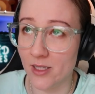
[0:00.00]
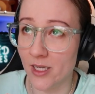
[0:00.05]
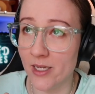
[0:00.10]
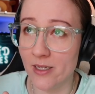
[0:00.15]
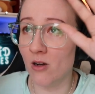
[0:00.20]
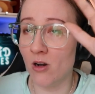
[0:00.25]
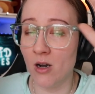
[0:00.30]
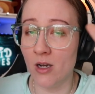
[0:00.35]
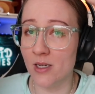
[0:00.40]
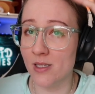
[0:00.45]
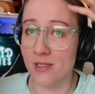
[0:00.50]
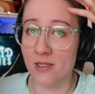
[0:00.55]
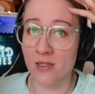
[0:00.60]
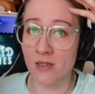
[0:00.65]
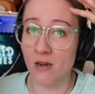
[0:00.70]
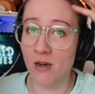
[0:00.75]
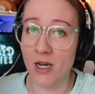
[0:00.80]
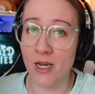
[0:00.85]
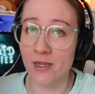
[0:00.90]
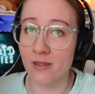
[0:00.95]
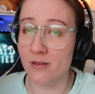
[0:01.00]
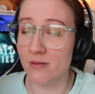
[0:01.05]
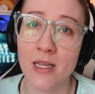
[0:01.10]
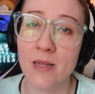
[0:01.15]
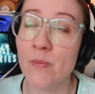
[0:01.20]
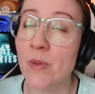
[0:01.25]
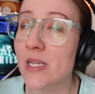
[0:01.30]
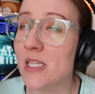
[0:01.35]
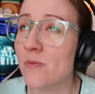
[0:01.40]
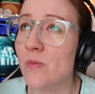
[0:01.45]
Like, honest to God,
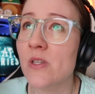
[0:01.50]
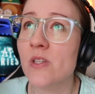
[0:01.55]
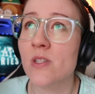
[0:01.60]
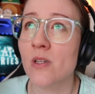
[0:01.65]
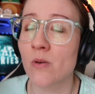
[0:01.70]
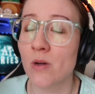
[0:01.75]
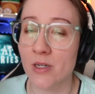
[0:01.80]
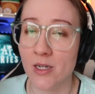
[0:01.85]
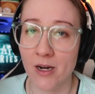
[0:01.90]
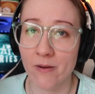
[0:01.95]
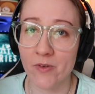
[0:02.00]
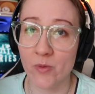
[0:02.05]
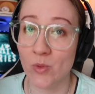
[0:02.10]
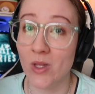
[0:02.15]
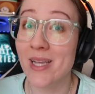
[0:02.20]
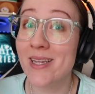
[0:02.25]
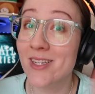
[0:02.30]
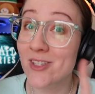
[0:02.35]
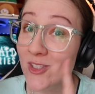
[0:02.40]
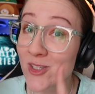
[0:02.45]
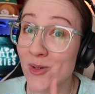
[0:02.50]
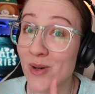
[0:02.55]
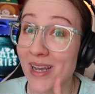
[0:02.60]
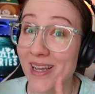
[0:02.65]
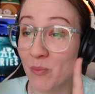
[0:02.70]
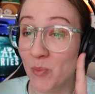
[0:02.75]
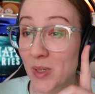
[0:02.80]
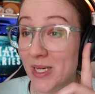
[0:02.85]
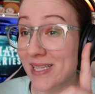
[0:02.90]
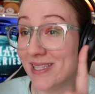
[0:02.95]
it makes me so uncomfortable. I can do
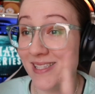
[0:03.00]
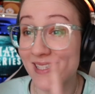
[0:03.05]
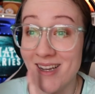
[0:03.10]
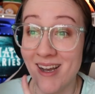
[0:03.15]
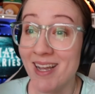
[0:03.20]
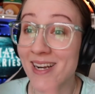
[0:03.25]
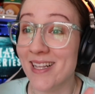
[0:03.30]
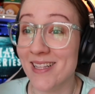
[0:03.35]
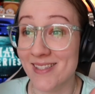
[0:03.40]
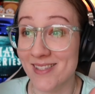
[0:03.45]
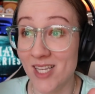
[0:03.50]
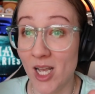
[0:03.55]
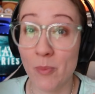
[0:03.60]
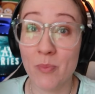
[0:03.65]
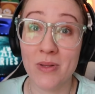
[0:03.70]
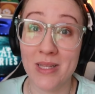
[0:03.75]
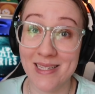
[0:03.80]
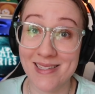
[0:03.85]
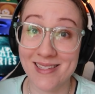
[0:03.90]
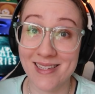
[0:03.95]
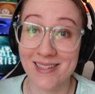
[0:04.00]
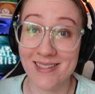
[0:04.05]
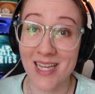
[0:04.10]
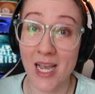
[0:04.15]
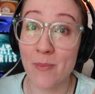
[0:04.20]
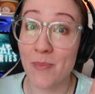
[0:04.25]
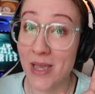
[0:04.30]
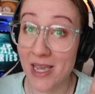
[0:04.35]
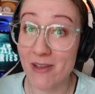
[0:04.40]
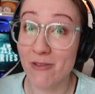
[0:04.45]
it, but it's not pleasant.
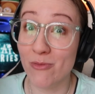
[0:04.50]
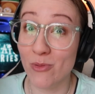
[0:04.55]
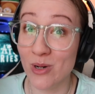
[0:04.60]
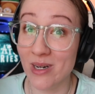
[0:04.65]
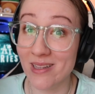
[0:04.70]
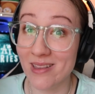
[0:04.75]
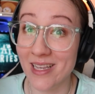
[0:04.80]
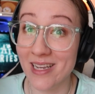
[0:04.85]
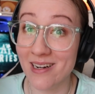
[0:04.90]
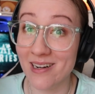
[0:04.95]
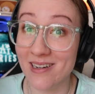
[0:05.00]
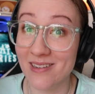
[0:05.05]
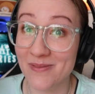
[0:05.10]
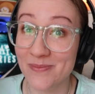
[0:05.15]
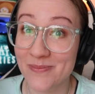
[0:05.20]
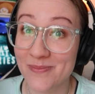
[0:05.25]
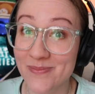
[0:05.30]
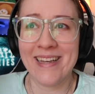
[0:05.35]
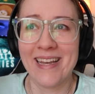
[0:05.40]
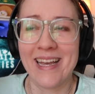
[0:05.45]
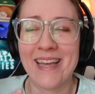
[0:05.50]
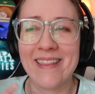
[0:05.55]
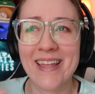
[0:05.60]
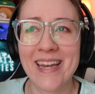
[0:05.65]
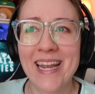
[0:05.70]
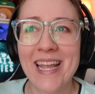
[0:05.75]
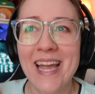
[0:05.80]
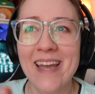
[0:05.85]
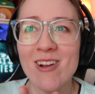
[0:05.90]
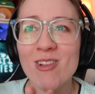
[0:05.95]
I pay for it later. And then
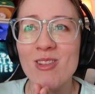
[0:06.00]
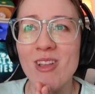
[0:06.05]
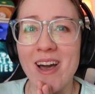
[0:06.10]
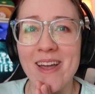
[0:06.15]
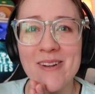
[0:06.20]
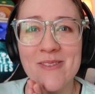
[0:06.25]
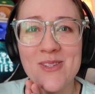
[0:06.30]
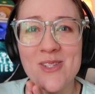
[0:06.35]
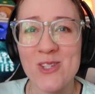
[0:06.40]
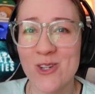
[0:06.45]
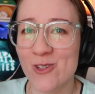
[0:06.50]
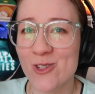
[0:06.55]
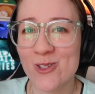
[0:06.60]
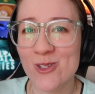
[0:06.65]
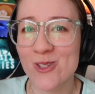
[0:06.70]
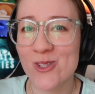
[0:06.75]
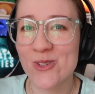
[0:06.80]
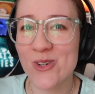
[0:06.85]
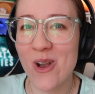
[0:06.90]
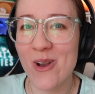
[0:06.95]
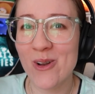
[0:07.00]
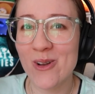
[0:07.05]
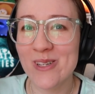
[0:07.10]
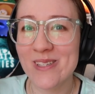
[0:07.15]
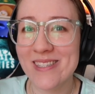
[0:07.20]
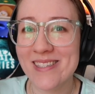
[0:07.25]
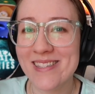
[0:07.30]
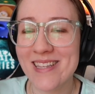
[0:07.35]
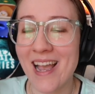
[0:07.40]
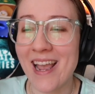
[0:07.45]
I had a lot of social struggles.